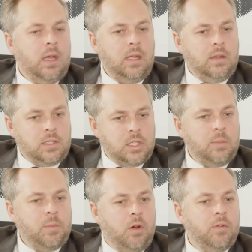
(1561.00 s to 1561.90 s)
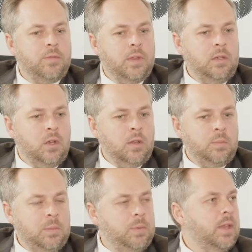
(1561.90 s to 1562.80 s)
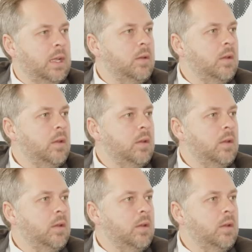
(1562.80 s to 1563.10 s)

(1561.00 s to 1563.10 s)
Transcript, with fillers: in the shape of the, you know, the people that